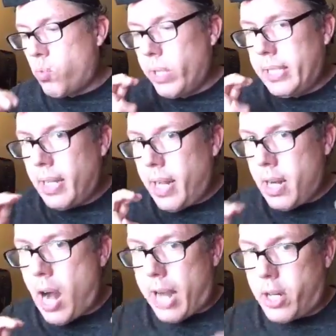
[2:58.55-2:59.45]
Recent
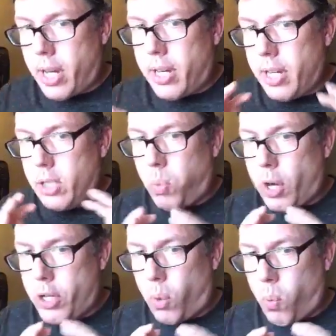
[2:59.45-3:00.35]
interaction is
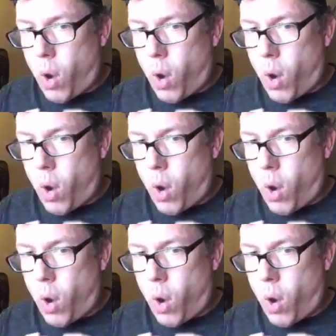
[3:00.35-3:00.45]
what you're